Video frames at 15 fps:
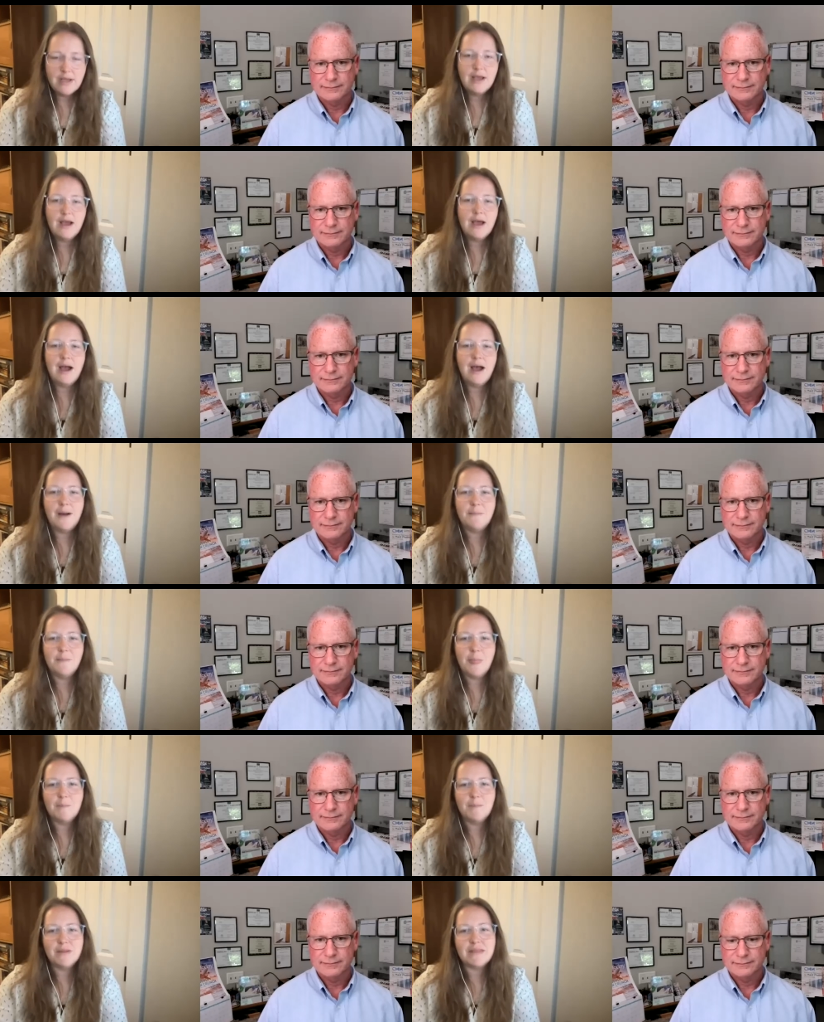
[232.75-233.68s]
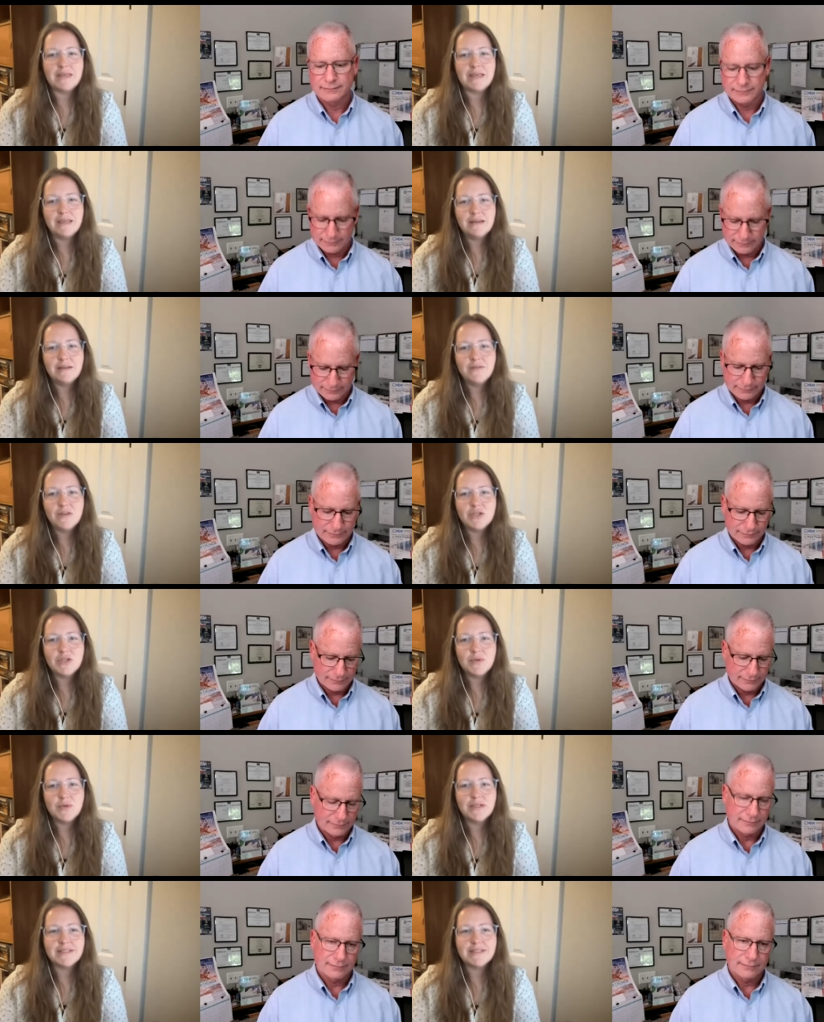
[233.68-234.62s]
Speaker 1: Um, but the
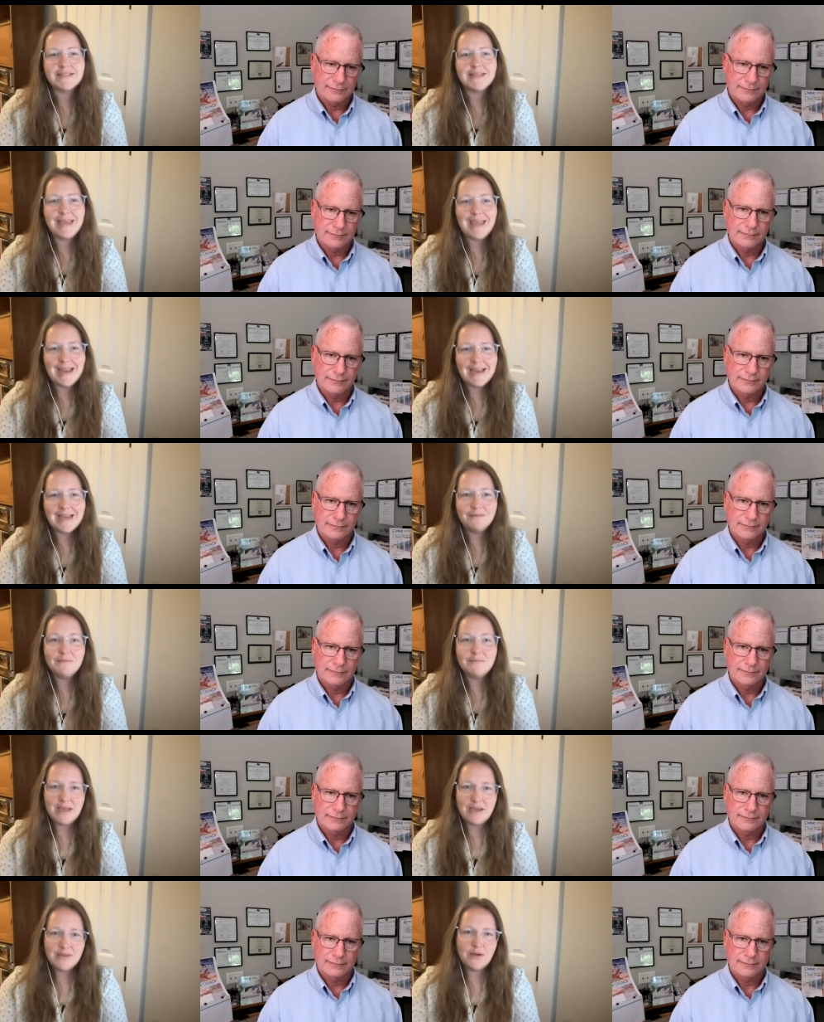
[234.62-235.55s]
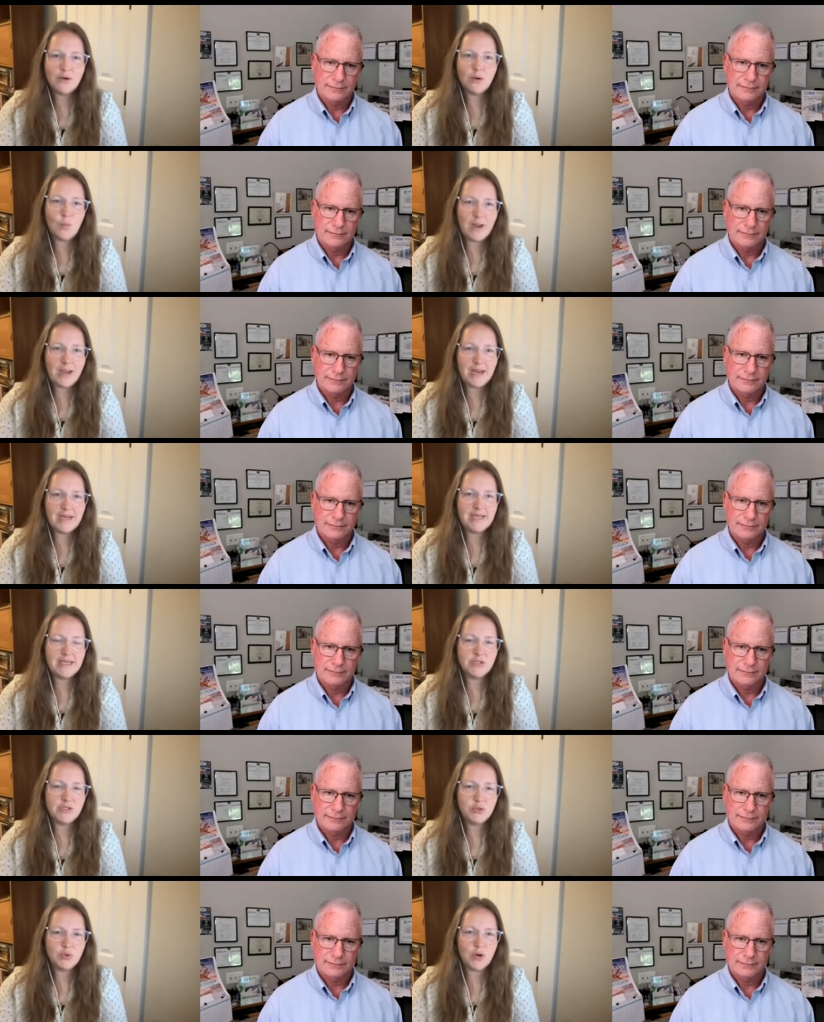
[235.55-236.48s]
individuals can make their way
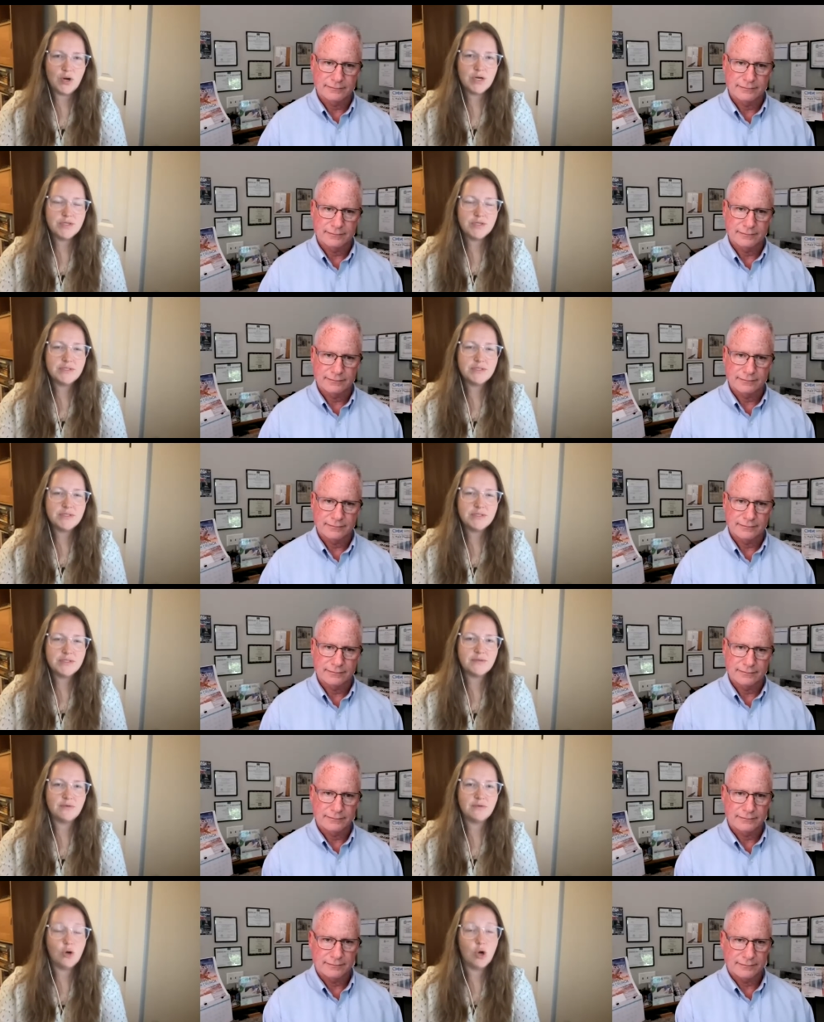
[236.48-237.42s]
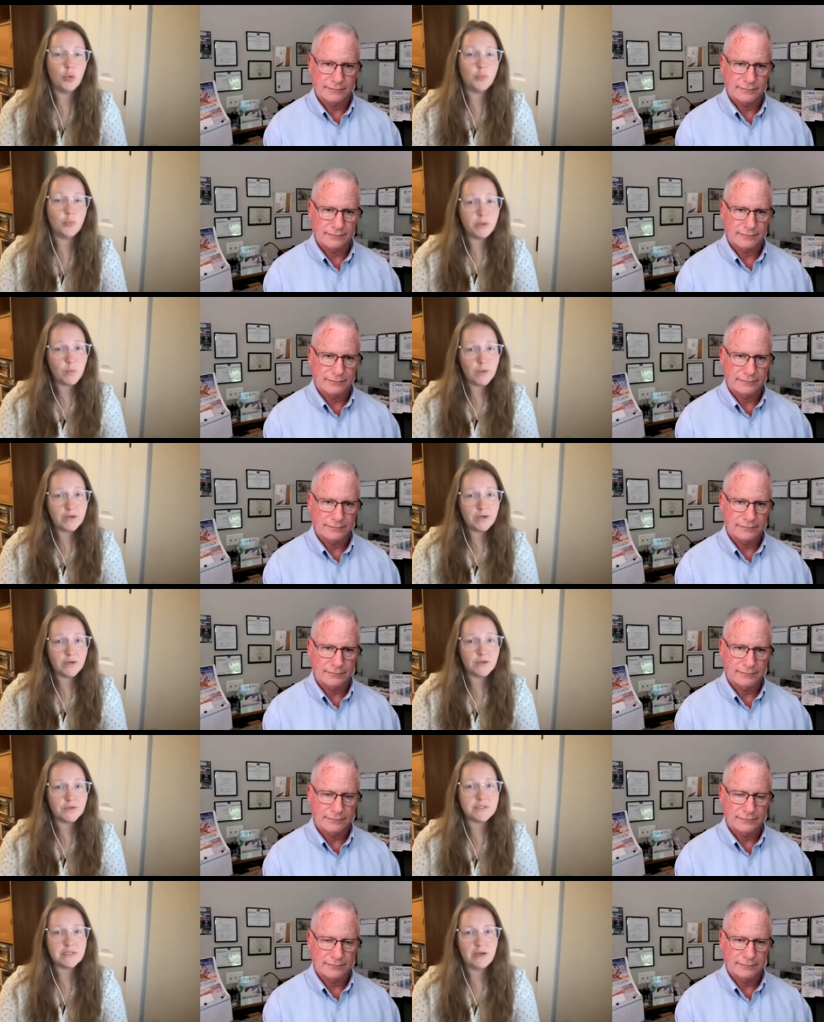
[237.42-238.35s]
indoors through open windows
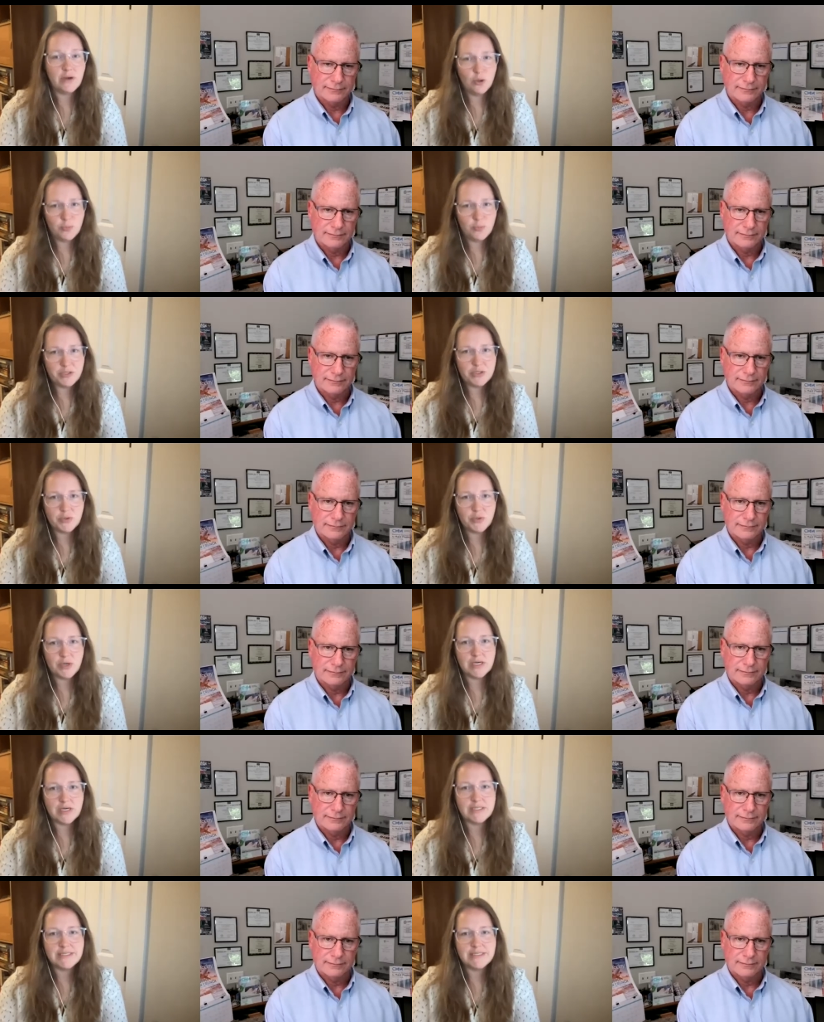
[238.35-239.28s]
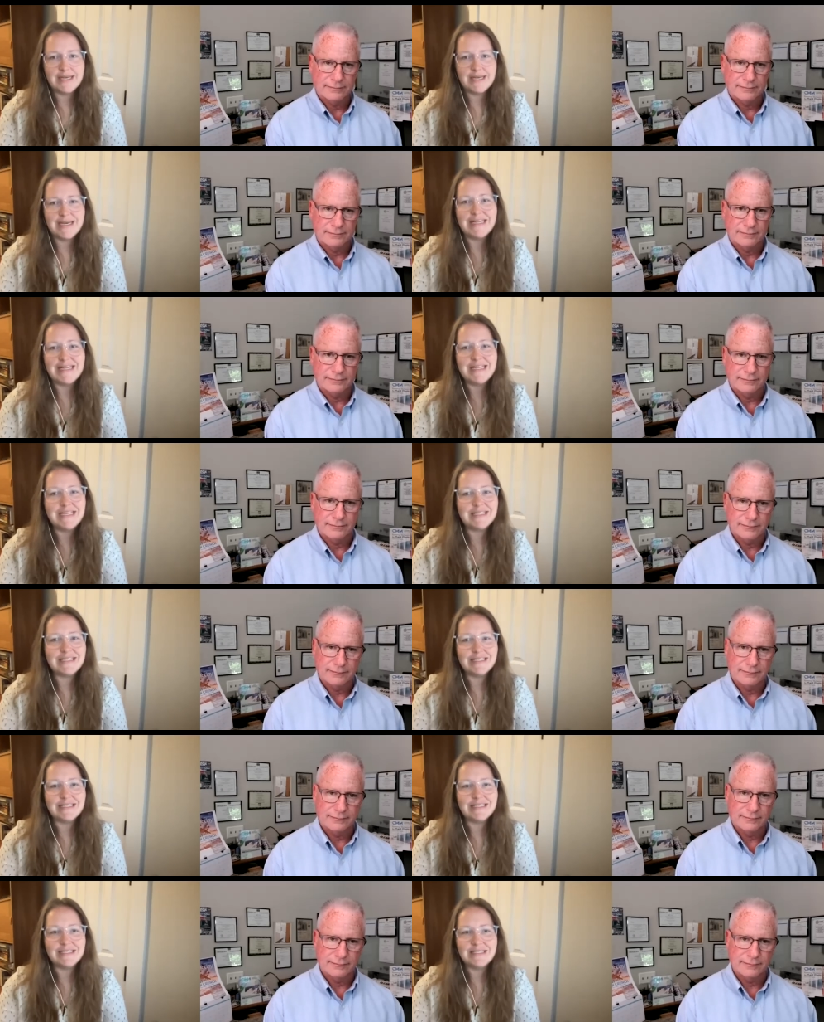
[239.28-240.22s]
and open doors. And in these
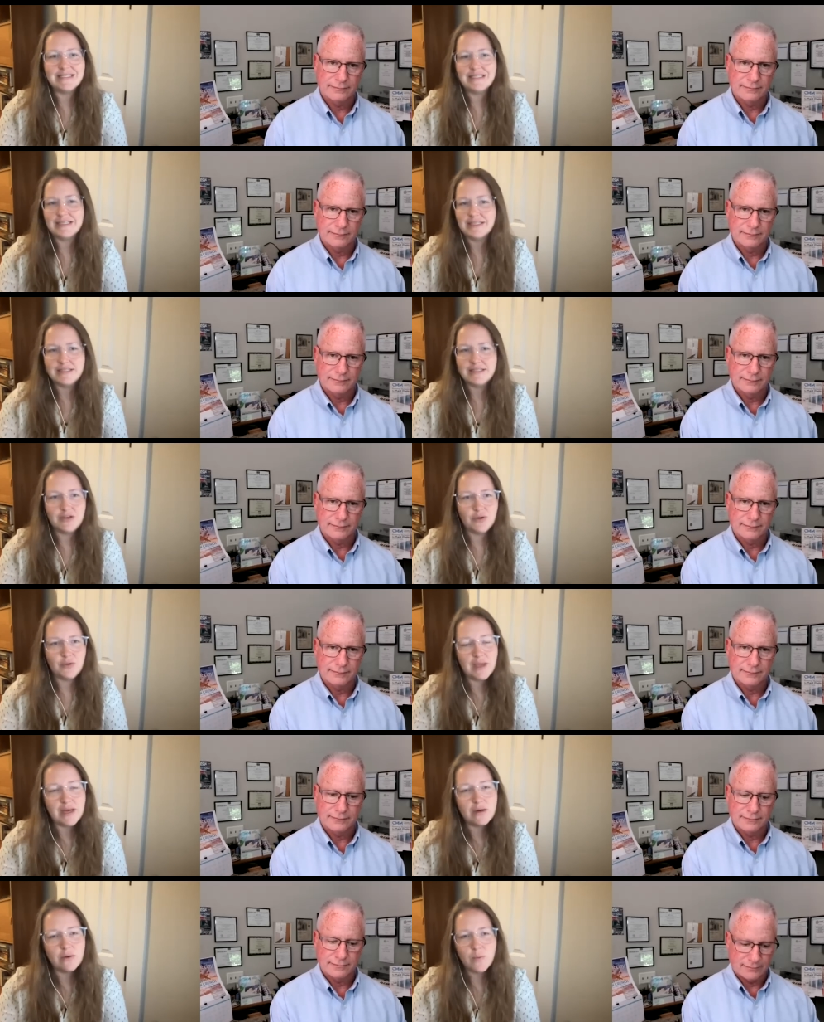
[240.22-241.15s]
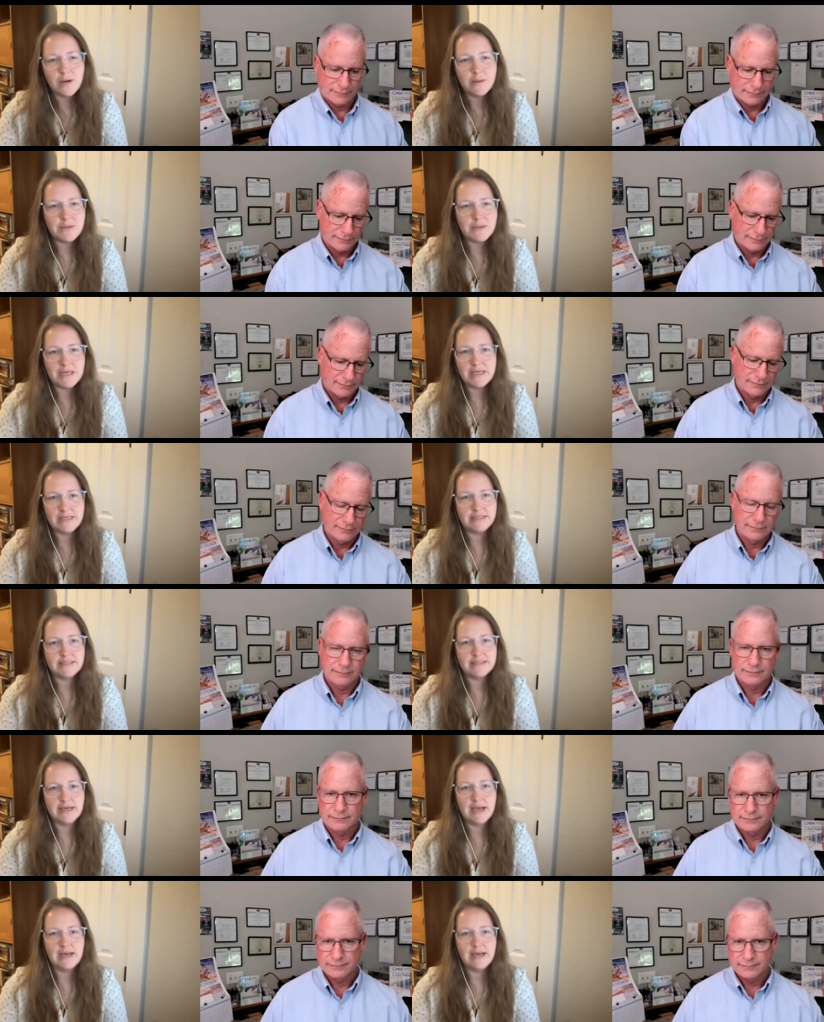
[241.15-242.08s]
instances, you know, they don't want to be
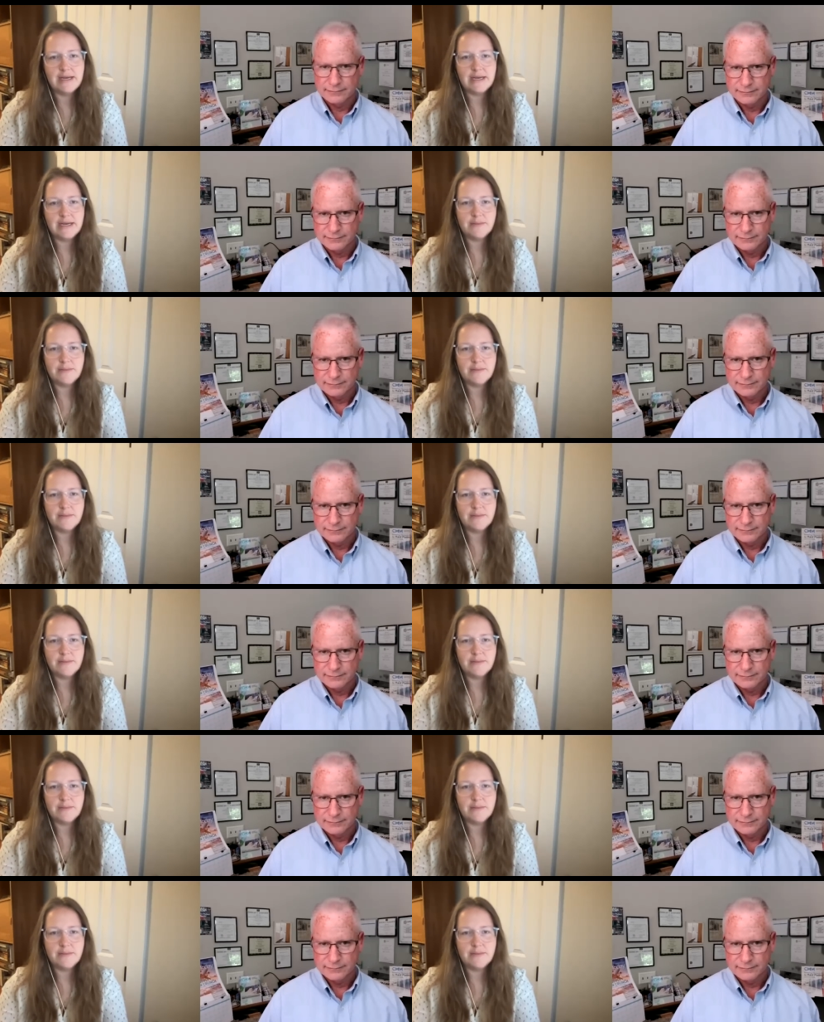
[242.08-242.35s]
inside any